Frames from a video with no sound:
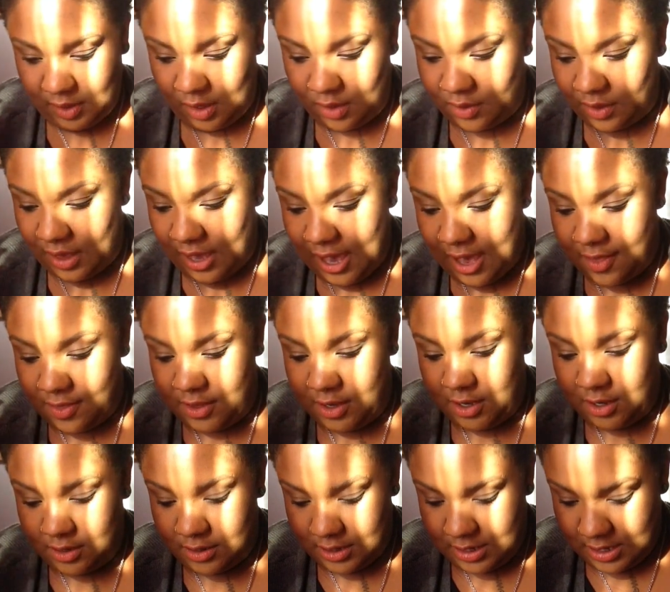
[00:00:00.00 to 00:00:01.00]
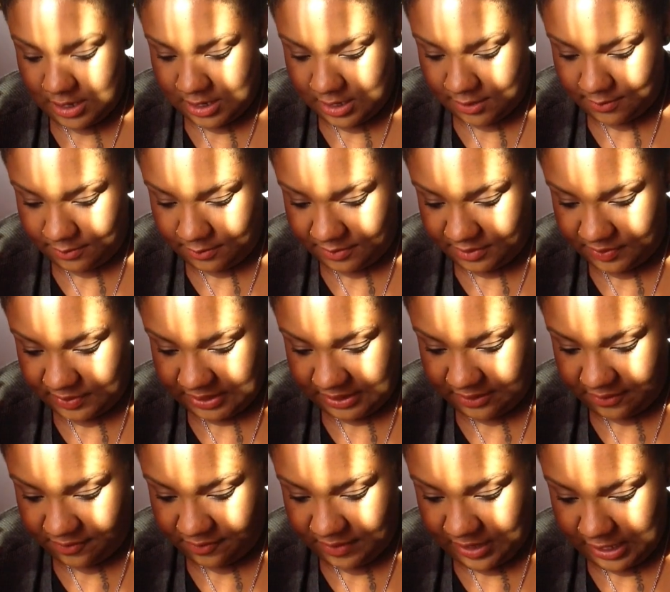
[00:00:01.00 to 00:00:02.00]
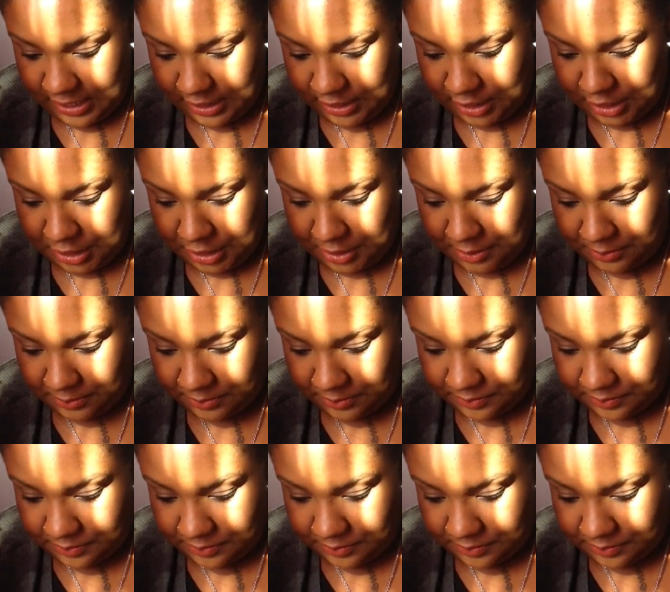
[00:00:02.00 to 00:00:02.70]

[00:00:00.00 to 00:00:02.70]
on the other. So if you find it,